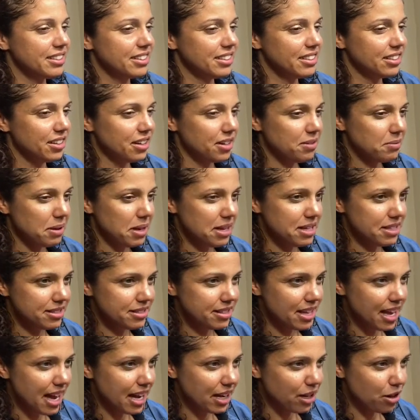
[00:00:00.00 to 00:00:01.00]
Get my
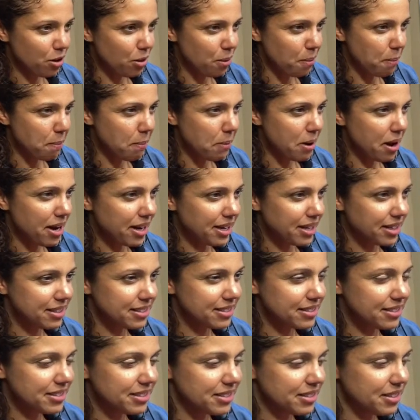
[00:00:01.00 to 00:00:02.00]
tackle
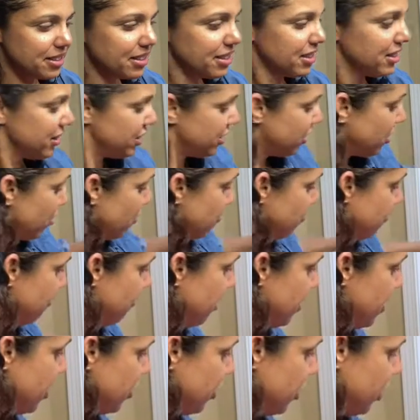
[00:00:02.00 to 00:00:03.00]
box. Go
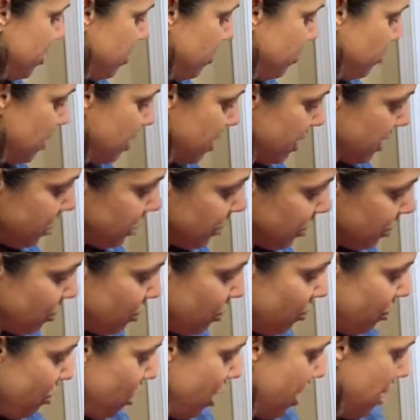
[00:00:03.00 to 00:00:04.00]
fishing with my
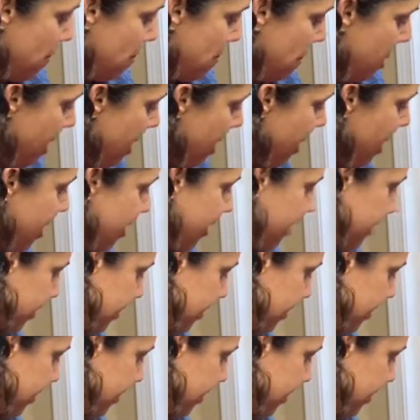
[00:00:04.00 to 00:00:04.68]
grandma.